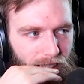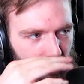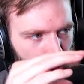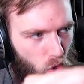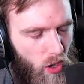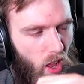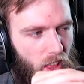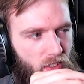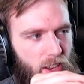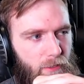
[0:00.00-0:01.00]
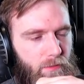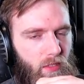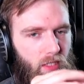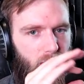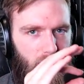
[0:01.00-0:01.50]
Let's cook all of it.
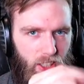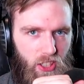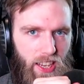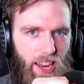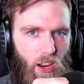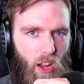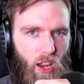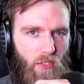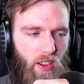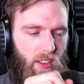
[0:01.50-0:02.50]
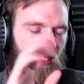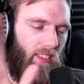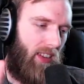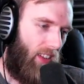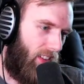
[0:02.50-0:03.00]
Let's eat all of it.
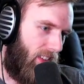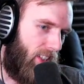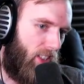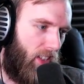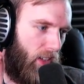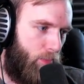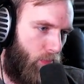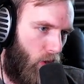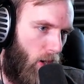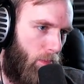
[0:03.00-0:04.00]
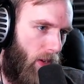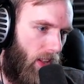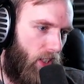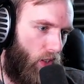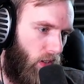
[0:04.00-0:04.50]
Let's uh, put our
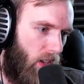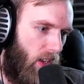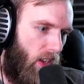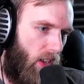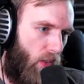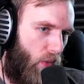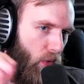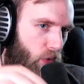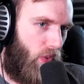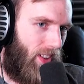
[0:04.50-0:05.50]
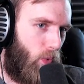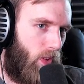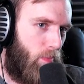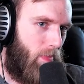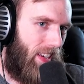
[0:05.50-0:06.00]
bellies filled
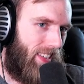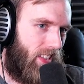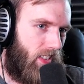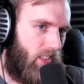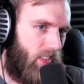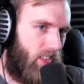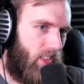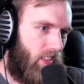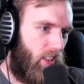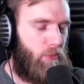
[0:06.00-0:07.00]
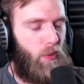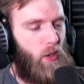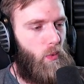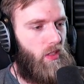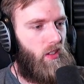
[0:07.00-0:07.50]
with meat. Let's
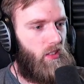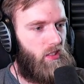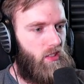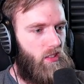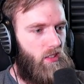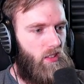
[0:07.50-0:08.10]
bring it with us.